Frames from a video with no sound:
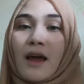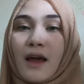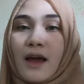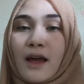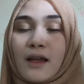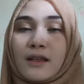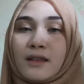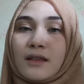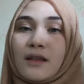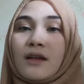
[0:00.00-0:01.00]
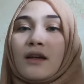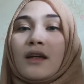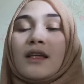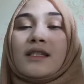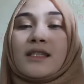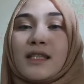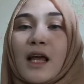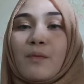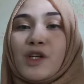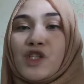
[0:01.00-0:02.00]
And
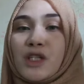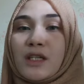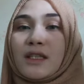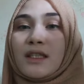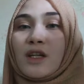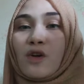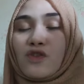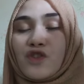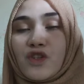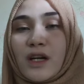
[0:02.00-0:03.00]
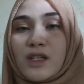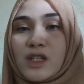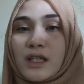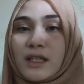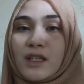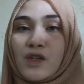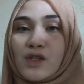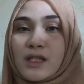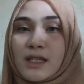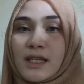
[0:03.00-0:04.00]
exclamation, the conjunction
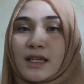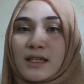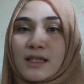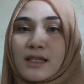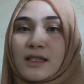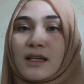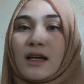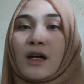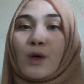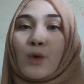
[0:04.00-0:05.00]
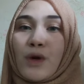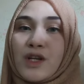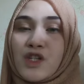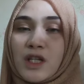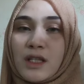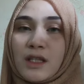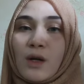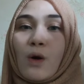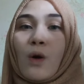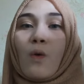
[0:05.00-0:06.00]
used is a question
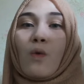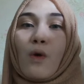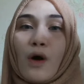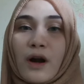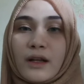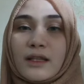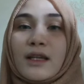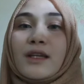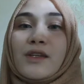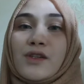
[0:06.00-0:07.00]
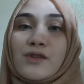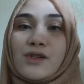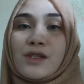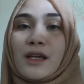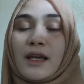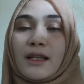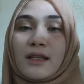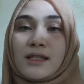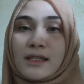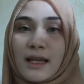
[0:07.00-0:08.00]
word used in
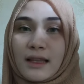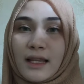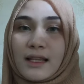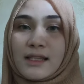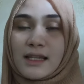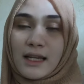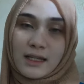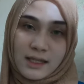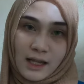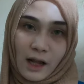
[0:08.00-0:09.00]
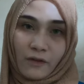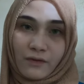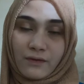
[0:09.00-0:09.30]
the sentence itself.